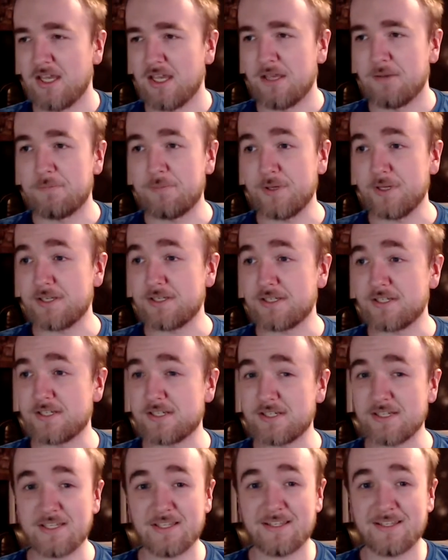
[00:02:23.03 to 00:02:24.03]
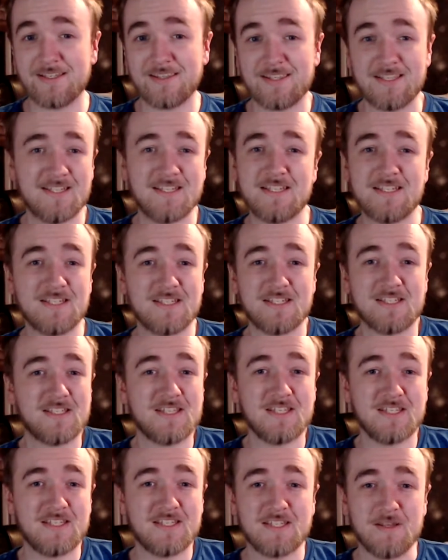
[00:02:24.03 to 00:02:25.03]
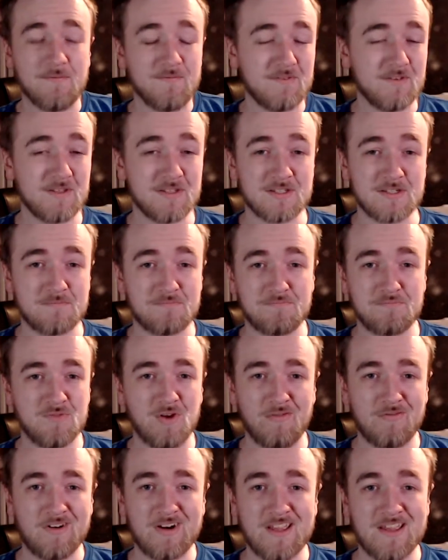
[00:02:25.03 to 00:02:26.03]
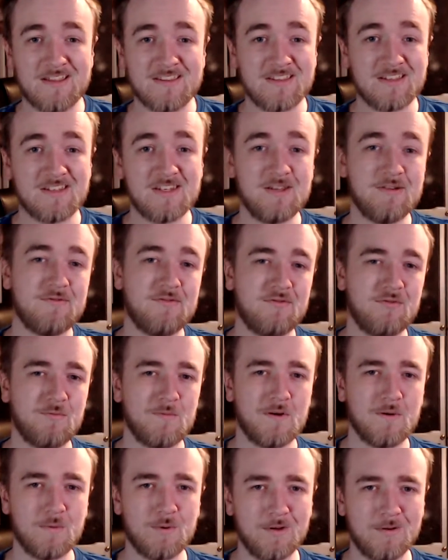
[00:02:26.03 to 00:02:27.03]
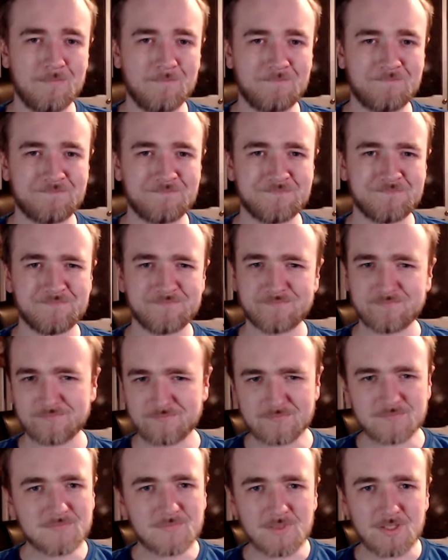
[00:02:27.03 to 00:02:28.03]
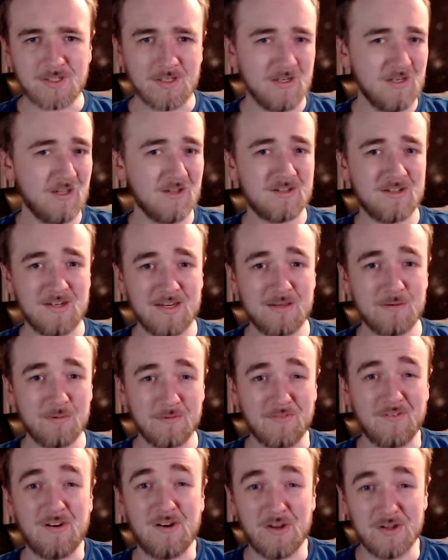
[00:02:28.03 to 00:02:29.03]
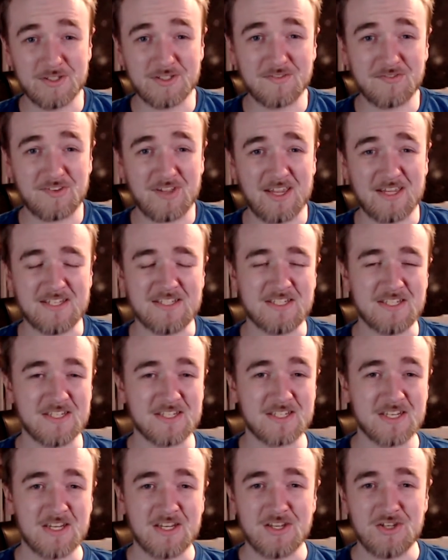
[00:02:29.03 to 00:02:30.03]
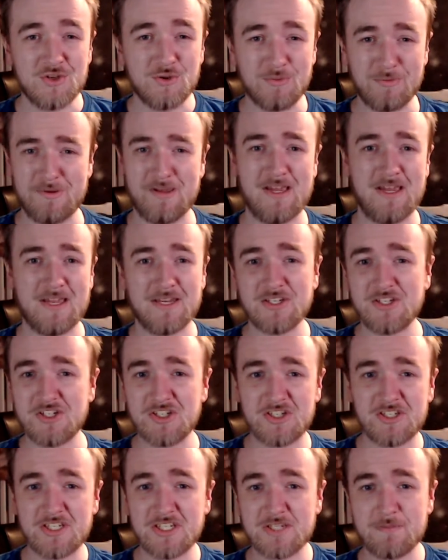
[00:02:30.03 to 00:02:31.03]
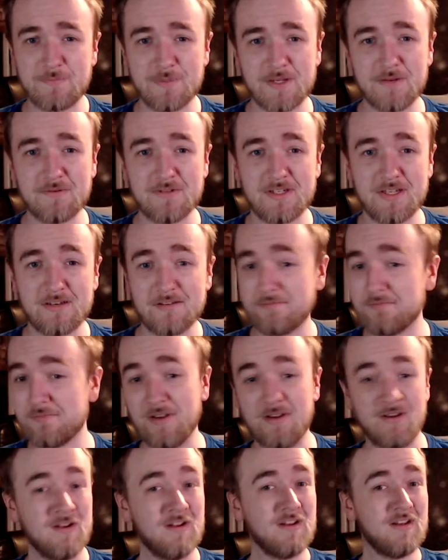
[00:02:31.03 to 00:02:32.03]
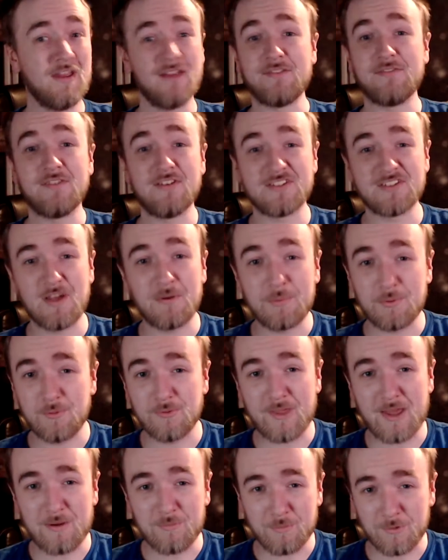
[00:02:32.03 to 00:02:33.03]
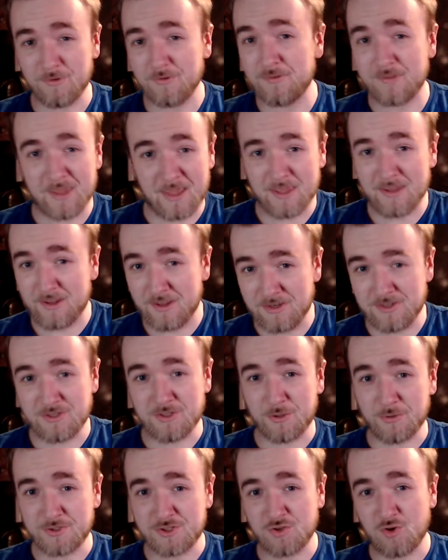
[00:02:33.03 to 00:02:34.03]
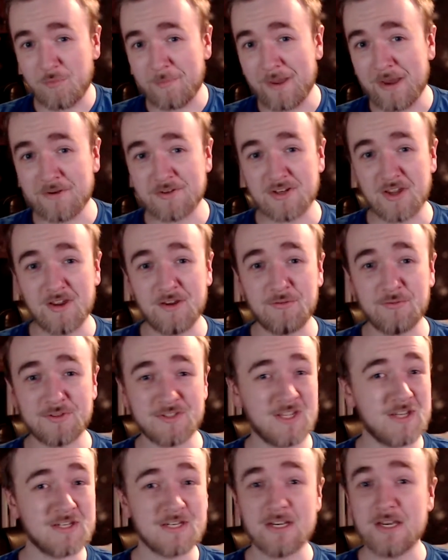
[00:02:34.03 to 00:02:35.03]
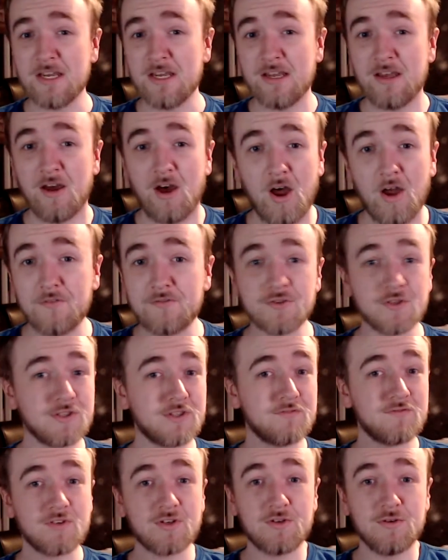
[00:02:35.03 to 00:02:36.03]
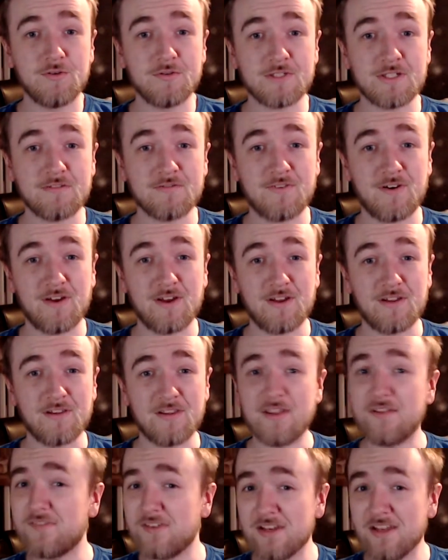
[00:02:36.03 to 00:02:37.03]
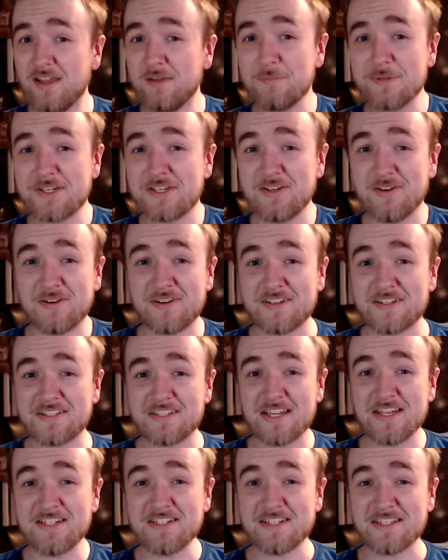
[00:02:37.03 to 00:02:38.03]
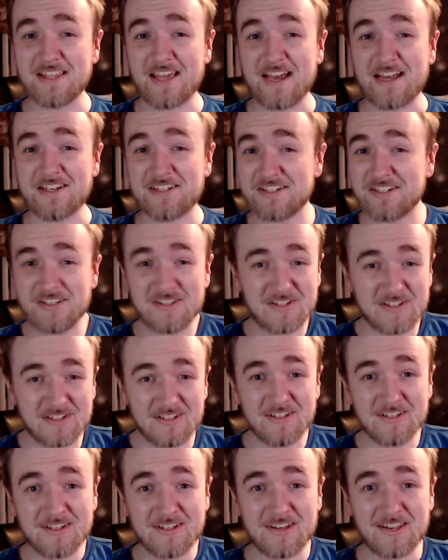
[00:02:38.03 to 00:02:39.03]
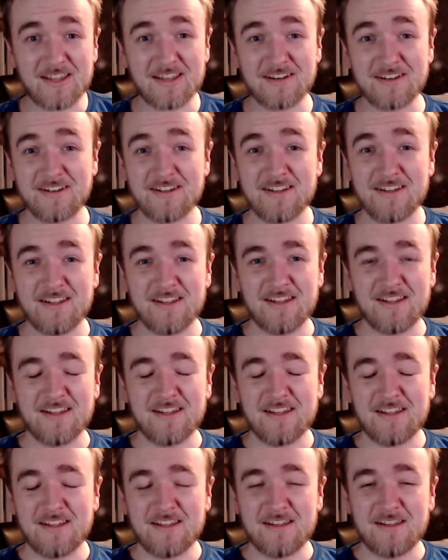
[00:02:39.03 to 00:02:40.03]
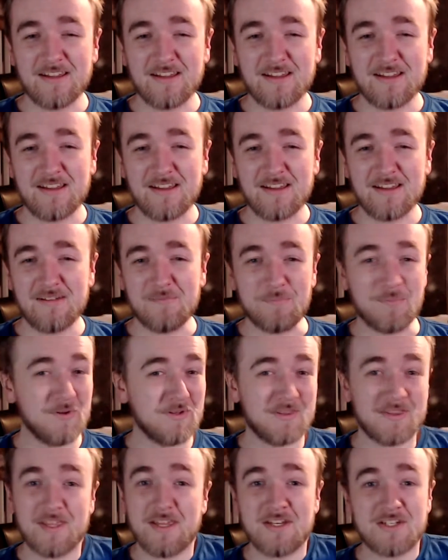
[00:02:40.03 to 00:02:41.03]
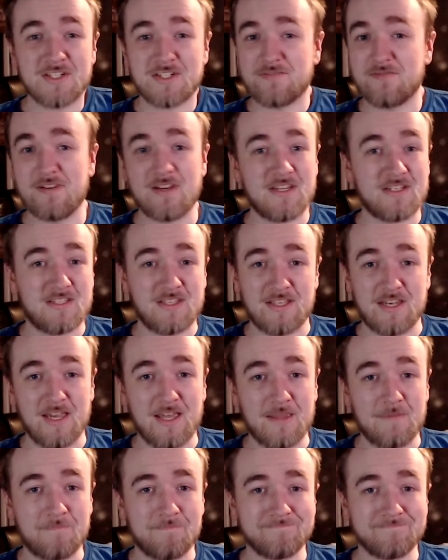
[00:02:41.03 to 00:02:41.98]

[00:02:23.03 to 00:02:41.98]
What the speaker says: But this is something that's not really anything new for Formula 1. Luckily, with a lot of cases, you can just dispute it. Like, for example, that one there that I told you about, I said, I've got the recording file. If you'd like me to, I could send you that, and you can look at it. But they just released the claim.